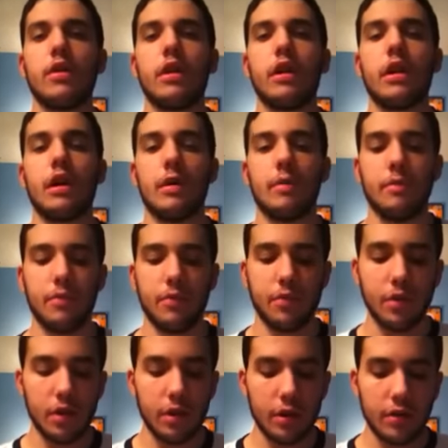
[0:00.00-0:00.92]

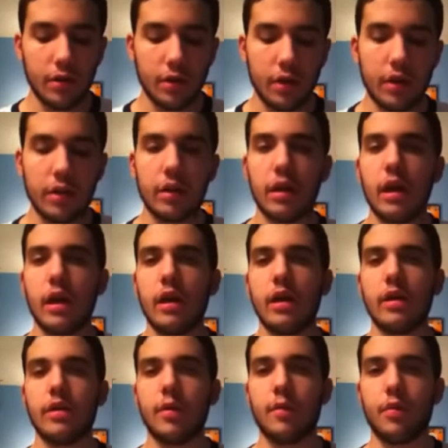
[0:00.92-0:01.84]
Cena did hit
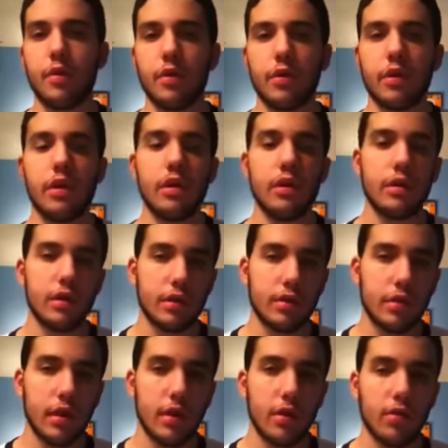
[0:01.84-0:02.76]
the AA on Punk, he
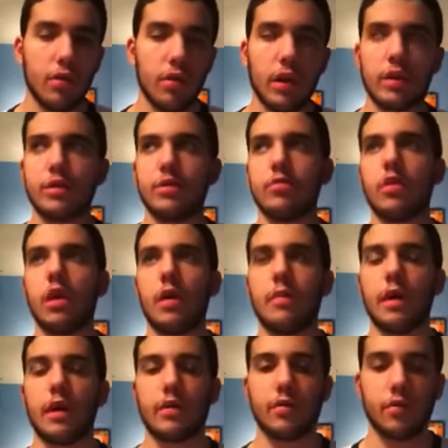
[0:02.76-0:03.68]
kicked out, or actually
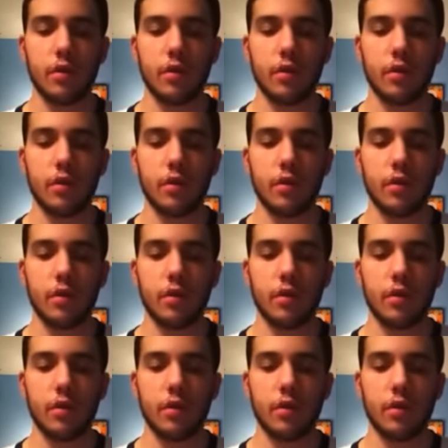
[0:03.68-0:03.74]
Ryback